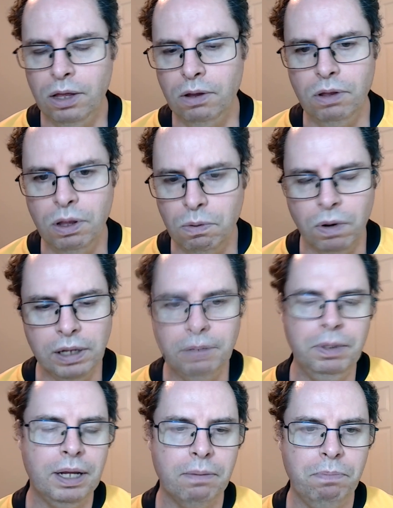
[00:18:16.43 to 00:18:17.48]
you want
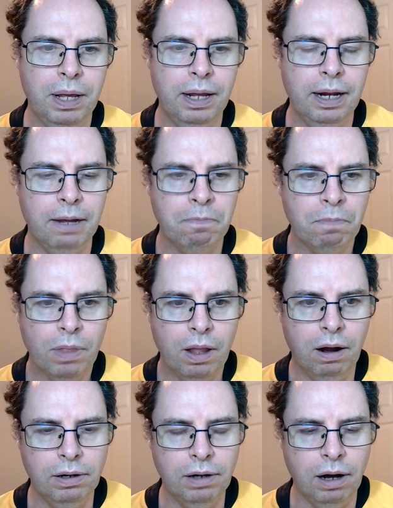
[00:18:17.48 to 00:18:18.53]
to be competing
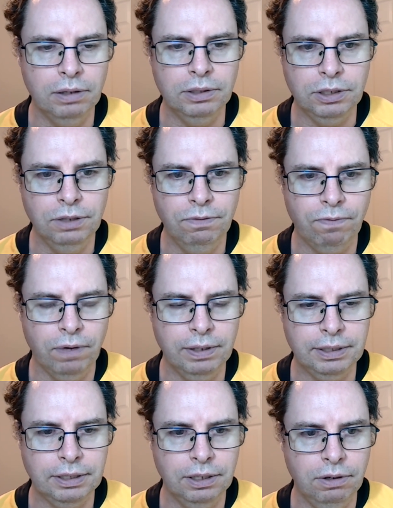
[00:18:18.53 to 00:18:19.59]
on 2
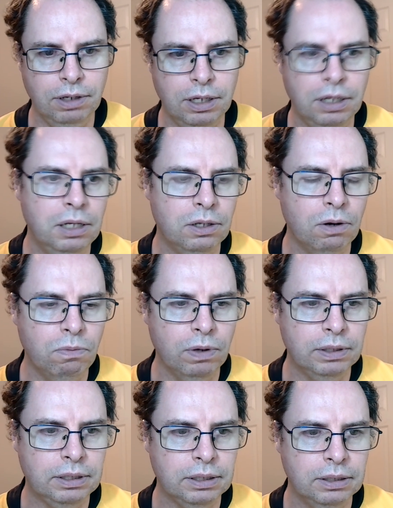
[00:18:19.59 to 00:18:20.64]
fronts. You know, you don't
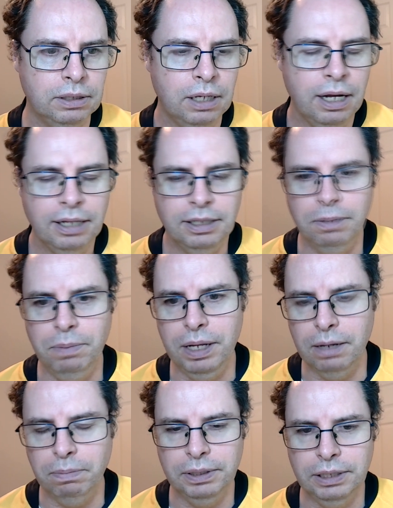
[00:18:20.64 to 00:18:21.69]
want to
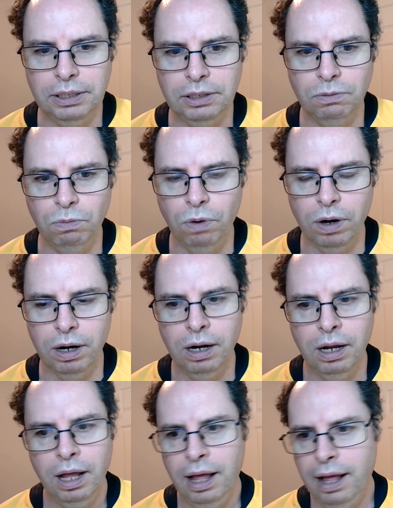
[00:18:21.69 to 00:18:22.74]
be in a position
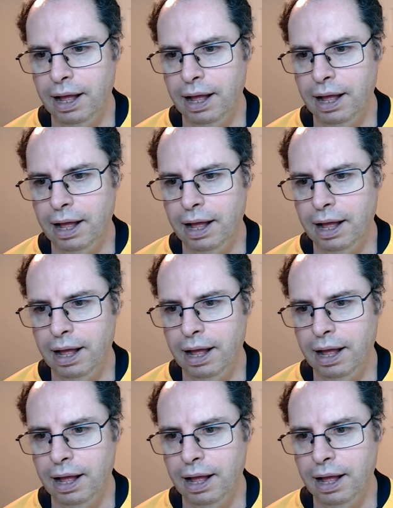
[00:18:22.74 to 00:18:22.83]
where